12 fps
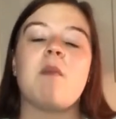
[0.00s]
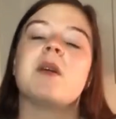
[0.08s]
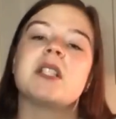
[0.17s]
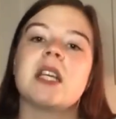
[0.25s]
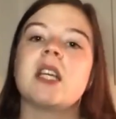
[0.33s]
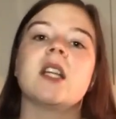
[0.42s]

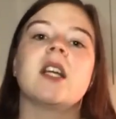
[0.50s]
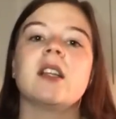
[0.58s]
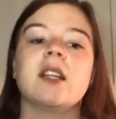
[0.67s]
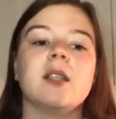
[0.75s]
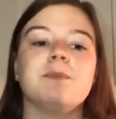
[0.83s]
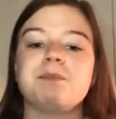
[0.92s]

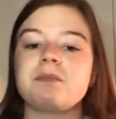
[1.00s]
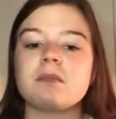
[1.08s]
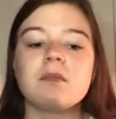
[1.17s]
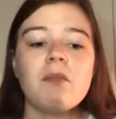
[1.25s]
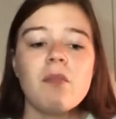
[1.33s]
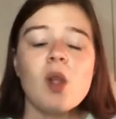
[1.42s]
particularly
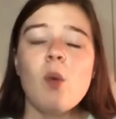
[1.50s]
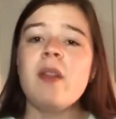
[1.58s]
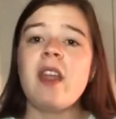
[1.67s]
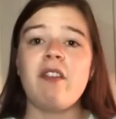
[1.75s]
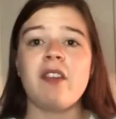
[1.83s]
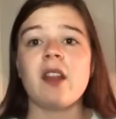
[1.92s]
when
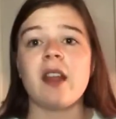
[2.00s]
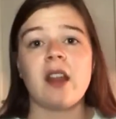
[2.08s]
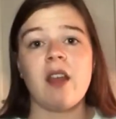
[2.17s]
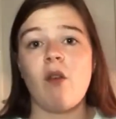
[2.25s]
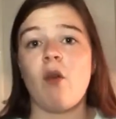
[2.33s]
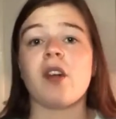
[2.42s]
they feel like
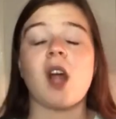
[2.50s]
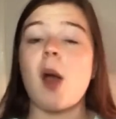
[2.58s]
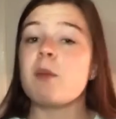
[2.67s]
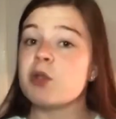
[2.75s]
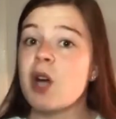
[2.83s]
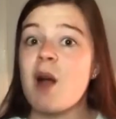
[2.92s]
they've
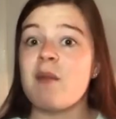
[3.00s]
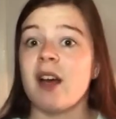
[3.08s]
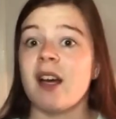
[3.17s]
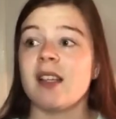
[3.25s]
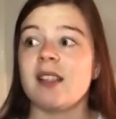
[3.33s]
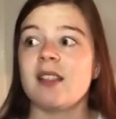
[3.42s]
overcome
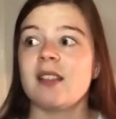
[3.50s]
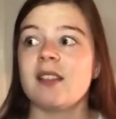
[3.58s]
trauma.